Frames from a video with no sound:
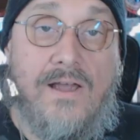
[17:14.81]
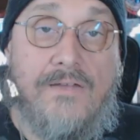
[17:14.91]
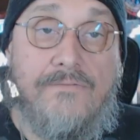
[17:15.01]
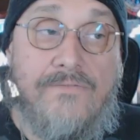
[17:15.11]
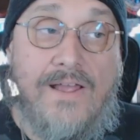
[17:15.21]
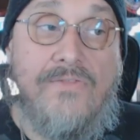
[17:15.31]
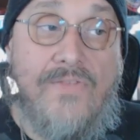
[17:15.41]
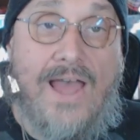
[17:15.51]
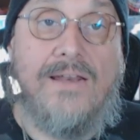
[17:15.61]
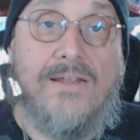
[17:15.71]
I find
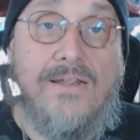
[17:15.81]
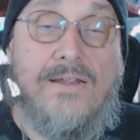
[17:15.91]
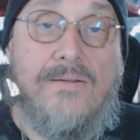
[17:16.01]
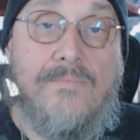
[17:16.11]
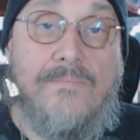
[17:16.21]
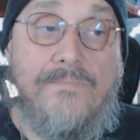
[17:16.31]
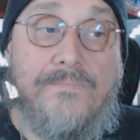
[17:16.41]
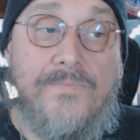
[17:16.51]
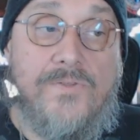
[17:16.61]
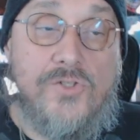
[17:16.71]
that
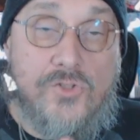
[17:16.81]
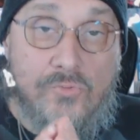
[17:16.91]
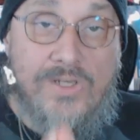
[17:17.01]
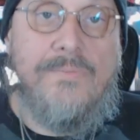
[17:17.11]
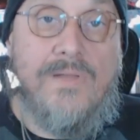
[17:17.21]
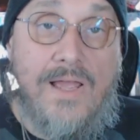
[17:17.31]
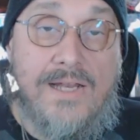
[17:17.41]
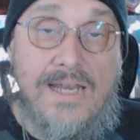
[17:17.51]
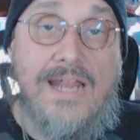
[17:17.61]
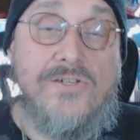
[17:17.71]

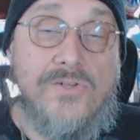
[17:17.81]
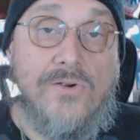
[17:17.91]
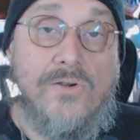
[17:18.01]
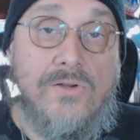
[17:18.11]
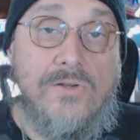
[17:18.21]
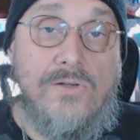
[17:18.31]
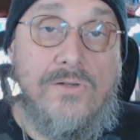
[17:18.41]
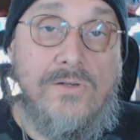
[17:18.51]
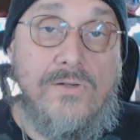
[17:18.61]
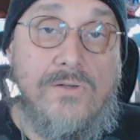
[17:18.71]
streamlined nature
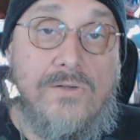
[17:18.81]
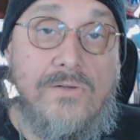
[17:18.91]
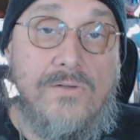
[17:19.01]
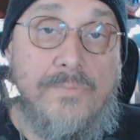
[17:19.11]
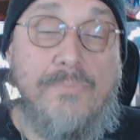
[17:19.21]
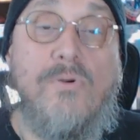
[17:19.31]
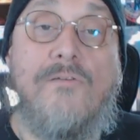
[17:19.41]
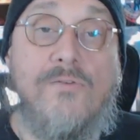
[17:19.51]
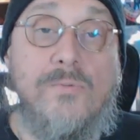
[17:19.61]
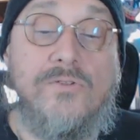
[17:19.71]
to be
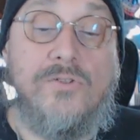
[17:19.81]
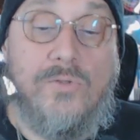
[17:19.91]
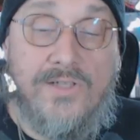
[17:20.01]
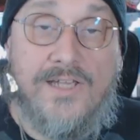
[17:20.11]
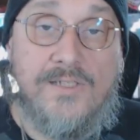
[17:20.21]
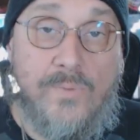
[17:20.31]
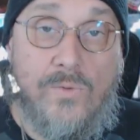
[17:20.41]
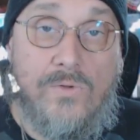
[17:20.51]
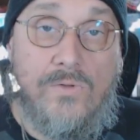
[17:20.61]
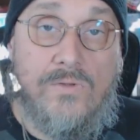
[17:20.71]
preferable to a dice
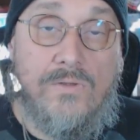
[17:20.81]
pool.